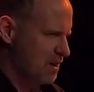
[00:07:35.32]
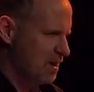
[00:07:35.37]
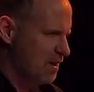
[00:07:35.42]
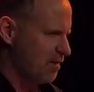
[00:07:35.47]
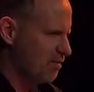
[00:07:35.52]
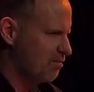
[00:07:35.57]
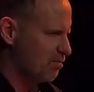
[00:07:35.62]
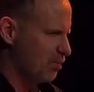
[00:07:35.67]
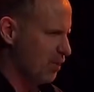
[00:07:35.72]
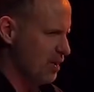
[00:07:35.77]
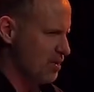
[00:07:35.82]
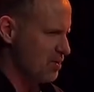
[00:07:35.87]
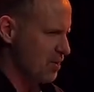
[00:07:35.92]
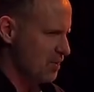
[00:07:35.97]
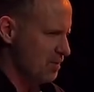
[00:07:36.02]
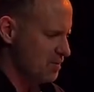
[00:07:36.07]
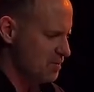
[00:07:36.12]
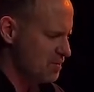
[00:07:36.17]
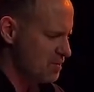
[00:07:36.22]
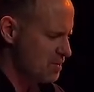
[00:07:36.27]
of
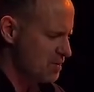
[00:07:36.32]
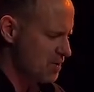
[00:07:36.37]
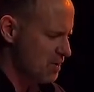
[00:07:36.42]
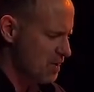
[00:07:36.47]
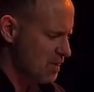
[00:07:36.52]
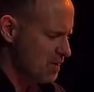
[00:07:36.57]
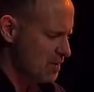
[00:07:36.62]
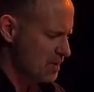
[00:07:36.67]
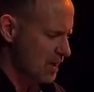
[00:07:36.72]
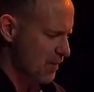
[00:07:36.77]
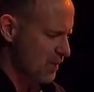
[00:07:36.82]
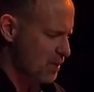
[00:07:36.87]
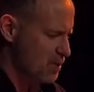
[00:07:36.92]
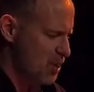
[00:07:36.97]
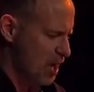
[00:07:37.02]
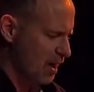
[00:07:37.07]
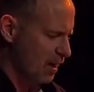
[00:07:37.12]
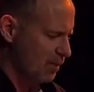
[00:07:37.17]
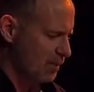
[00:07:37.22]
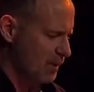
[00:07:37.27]
prisons," said the
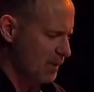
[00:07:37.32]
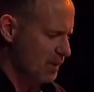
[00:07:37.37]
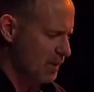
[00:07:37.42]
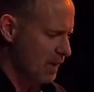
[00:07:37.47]
gentleman.